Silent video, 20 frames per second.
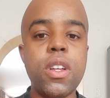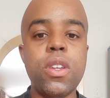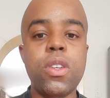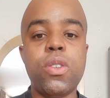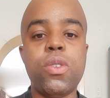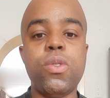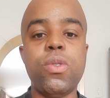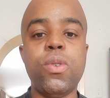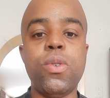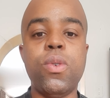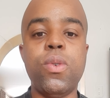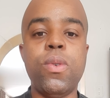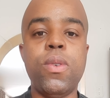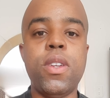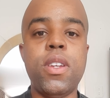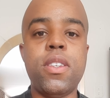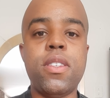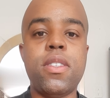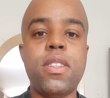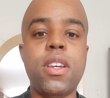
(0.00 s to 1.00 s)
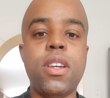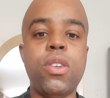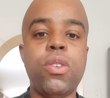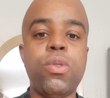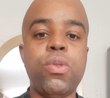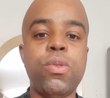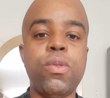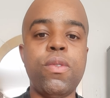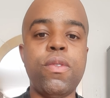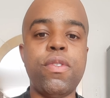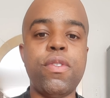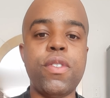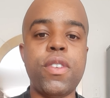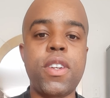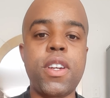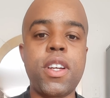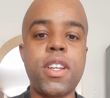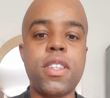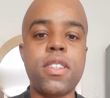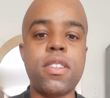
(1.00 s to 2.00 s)
So let's stay tuned for
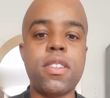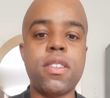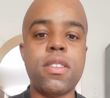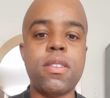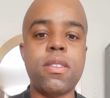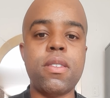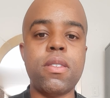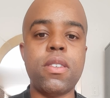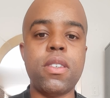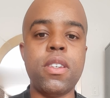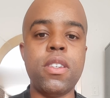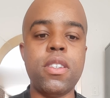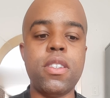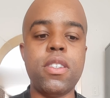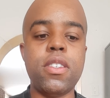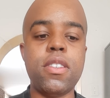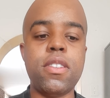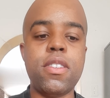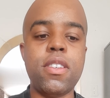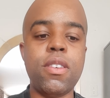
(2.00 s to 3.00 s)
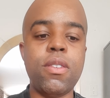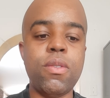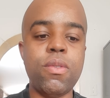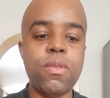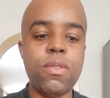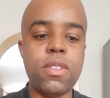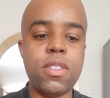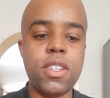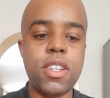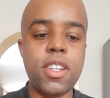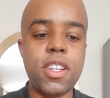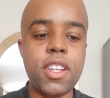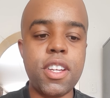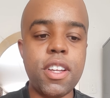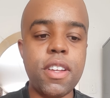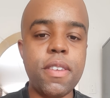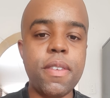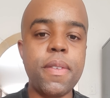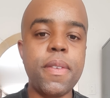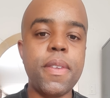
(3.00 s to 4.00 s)
that. Interesting news, really.